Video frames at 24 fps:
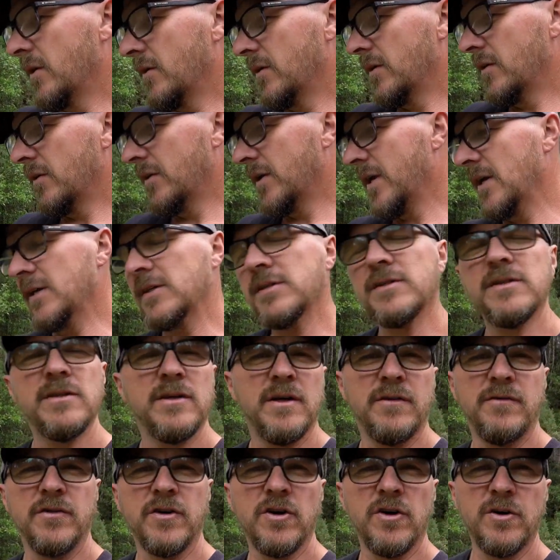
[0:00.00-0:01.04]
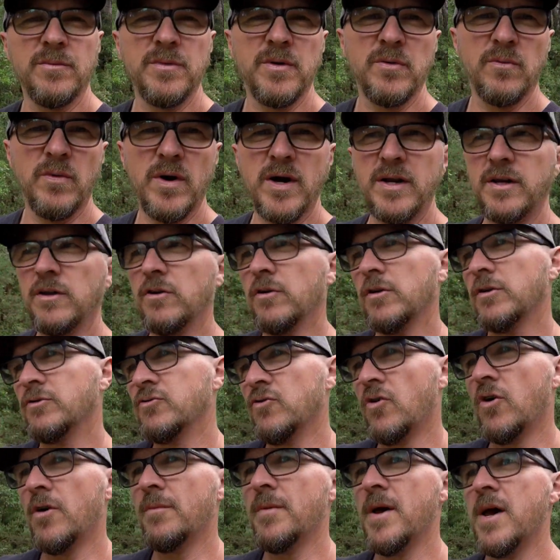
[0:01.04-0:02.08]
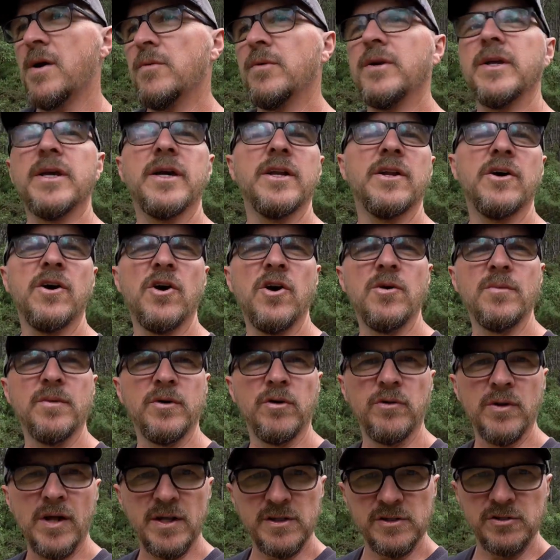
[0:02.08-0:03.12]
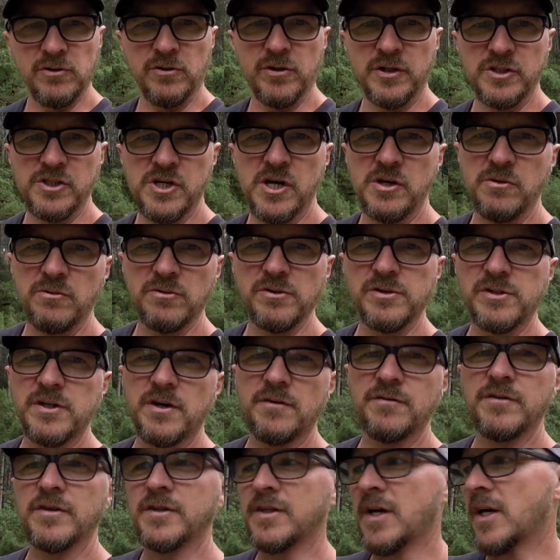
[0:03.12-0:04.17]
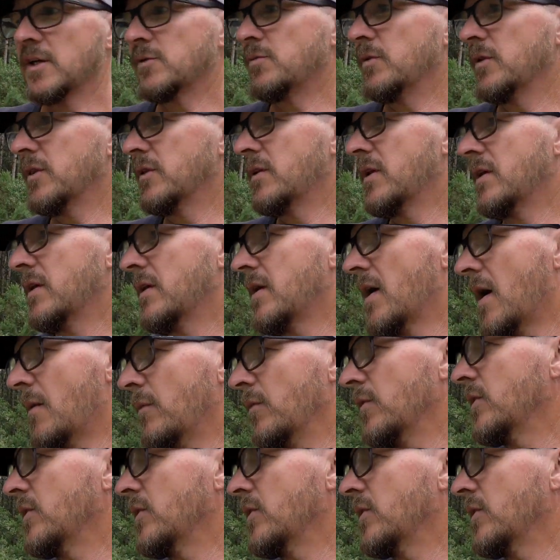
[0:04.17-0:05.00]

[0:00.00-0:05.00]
guess if it got a bit wet, you got to dry them out when you get home and all that sort of general stuff that does come with